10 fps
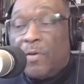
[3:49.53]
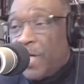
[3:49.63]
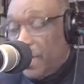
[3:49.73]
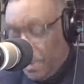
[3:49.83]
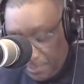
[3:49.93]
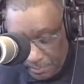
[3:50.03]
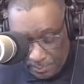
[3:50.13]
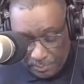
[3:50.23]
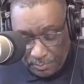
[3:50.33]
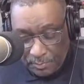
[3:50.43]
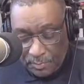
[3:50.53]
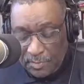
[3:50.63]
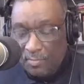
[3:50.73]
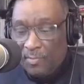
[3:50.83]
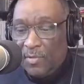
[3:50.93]
Okay.
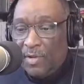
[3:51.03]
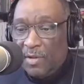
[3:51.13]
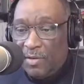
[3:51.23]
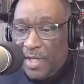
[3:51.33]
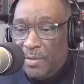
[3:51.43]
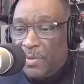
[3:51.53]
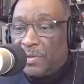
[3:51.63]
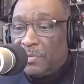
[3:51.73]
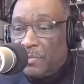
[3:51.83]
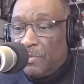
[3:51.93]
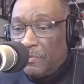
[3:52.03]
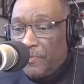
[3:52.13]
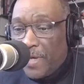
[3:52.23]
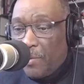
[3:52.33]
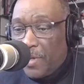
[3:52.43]
Okay. Well,
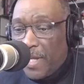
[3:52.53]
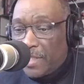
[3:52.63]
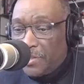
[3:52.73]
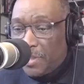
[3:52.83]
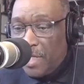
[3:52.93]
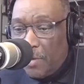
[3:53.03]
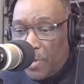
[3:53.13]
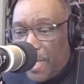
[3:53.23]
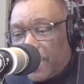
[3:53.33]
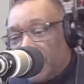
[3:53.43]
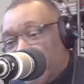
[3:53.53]
Frank, I want to ask you. I want to ask you